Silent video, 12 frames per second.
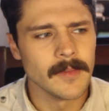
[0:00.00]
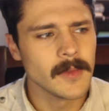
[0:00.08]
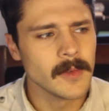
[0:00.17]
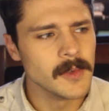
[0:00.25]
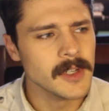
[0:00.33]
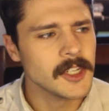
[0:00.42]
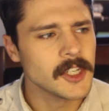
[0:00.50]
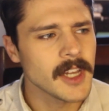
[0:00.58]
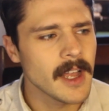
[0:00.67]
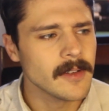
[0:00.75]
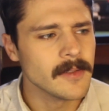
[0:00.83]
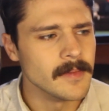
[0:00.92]
reach
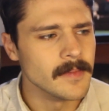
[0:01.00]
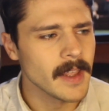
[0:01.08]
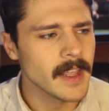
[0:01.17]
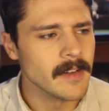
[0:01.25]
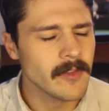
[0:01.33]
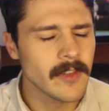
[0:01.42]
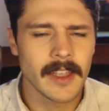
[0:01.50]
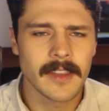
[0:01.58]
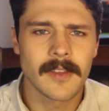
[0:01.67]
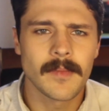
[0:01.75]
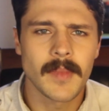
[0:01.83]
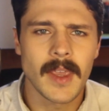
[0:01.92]
out and
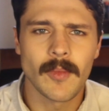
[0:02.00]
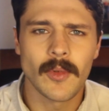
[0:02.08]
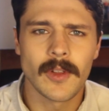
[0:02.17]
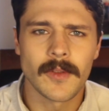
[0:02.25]
affect people